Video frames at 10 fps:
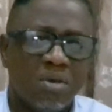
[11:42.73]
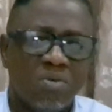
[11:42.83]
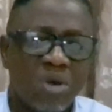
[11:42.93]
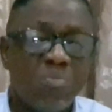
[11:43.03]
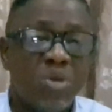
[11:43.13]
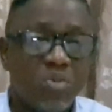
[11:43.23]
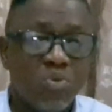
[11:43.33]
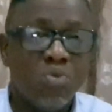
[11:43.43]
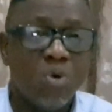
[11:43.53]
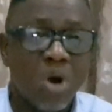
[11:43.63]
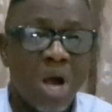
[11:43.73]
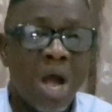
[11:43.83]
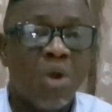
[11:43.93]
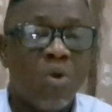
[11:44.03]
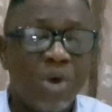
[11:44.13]
When people
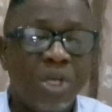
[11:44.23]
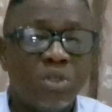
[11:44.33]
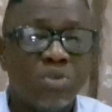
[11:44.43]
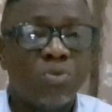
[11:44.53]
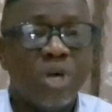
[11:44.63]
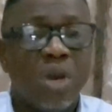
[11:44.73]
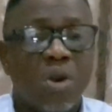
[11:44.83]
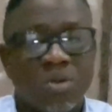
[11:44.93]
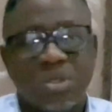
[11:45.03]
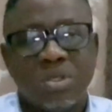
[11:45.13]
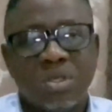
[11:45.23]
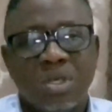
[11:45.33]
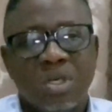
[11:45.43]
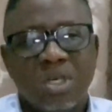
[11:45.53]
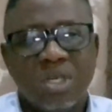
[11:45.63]
are going through a lot,
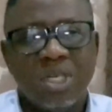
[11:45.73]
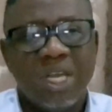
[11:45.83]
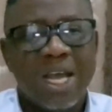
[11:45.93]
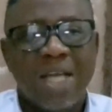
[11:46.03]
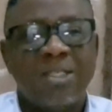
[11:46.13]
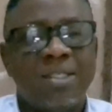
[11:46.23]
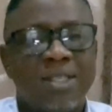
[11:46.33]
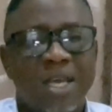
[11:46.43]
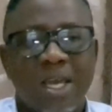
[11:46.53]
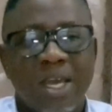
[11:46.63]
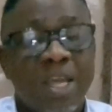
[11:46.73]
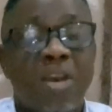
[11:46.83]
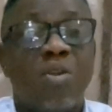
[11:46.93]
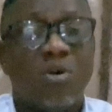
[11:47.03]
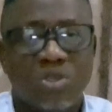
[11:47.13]
they can say a
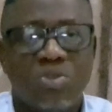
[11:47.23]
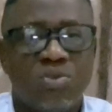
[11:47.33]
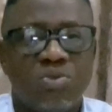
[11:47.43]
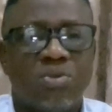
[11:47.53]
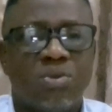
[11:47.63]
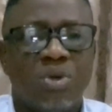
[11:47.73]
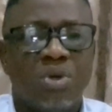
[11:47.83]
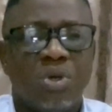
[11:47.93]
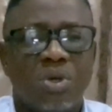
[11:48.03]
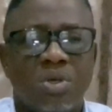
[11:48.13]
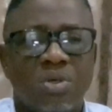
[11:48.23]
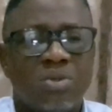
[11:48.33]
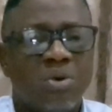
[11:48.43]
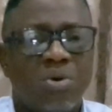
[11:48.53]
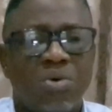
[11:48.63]
lot too.
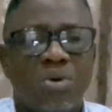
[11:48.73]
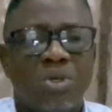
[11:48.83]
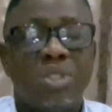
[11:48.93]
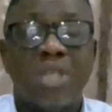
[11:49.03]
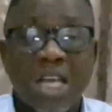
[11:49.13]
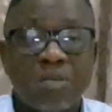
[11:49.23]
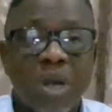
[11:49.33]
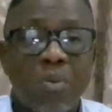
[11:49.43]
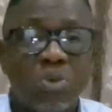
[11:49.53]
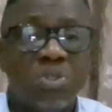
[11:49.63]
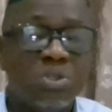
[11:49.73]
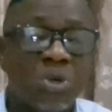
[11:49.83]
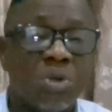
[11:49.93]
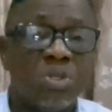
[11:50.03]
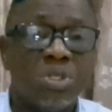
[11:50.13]
So that's my
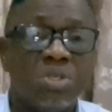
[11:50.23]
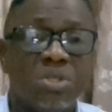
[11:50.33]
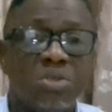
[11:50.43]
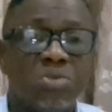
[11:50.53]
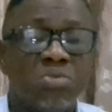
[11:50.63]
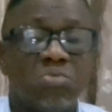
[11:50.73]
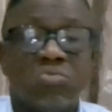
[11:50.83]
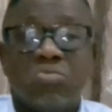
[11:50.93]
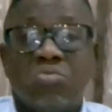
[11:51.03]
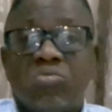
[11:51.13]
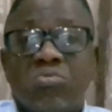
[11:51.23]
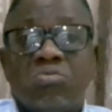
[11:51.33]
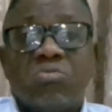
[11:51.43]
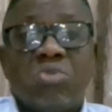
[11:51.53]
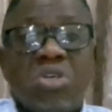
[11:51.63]
position on this issue.
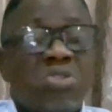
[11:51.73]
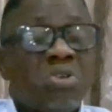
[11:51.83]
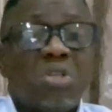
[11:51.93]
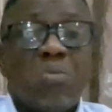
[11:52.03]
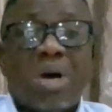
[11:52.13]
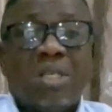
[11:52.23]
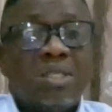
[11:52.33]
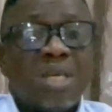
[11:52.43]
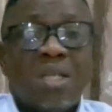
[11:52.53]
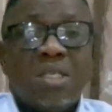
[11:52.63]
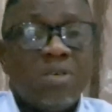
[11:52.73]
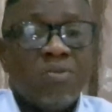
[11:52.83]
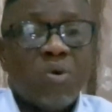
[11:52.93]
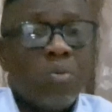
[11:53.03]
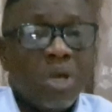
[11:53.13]
It's not a partisan
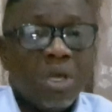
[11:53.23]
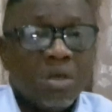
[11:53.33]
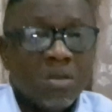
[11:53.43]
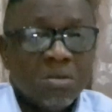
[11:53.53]
thing for me.